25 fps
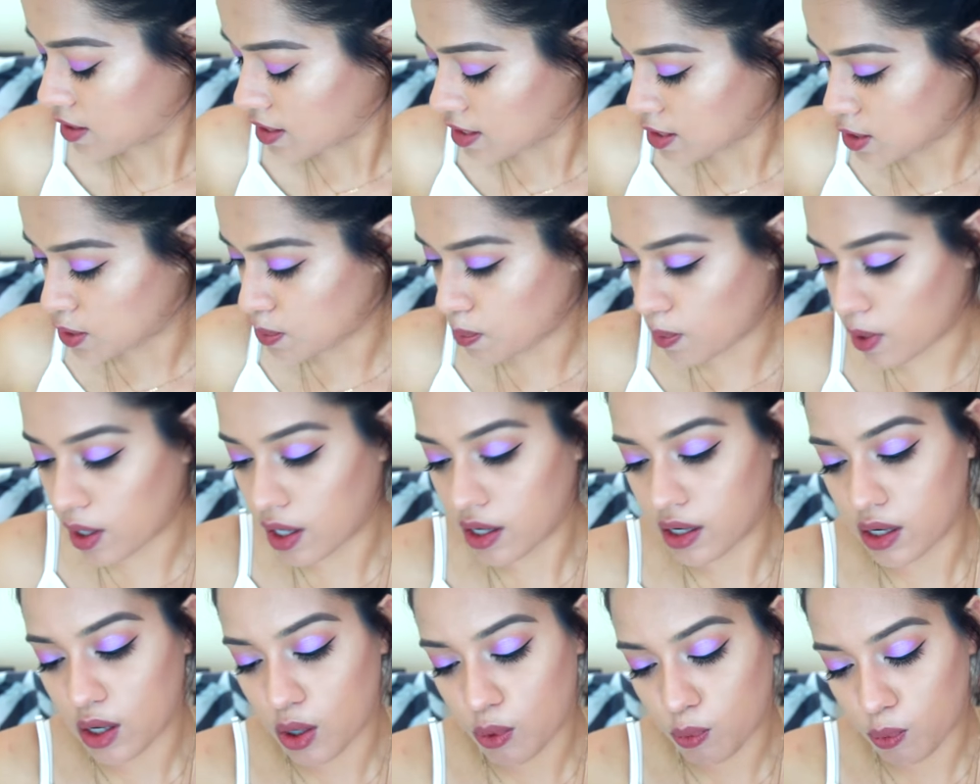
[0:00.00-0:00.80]
This
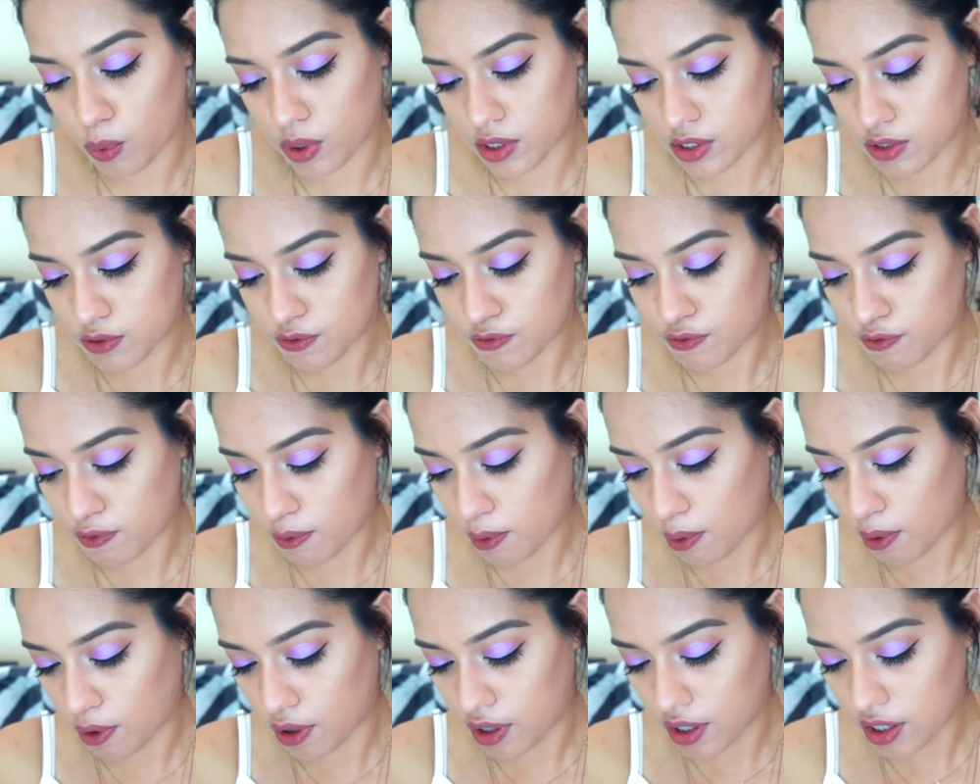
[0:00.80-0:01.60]
one was
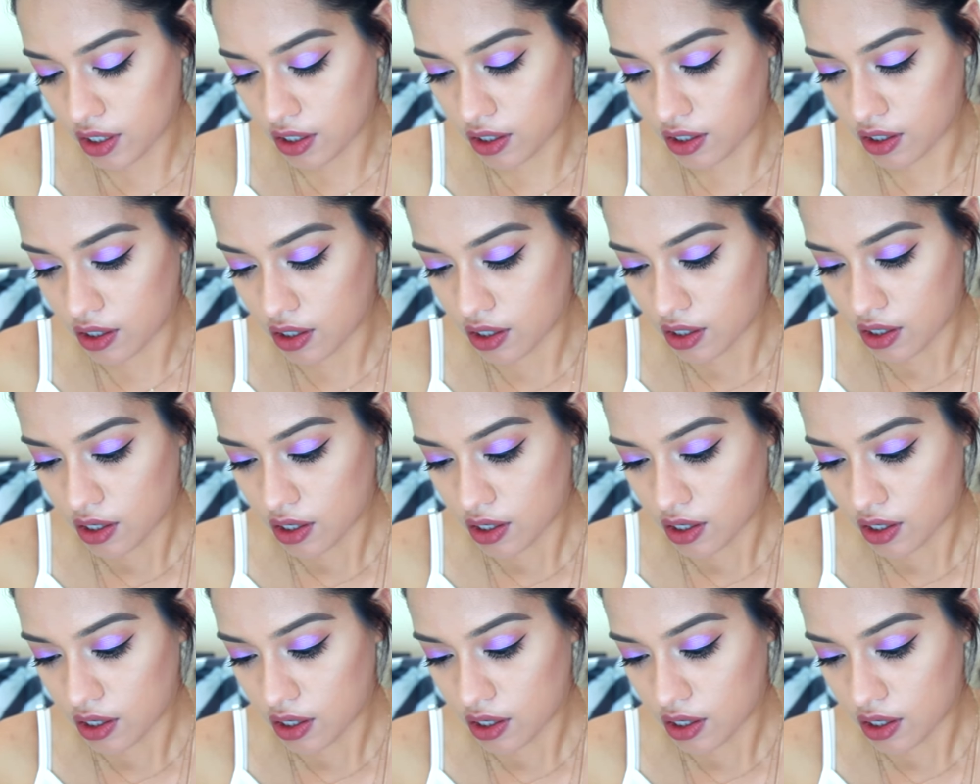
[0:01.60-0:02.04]
for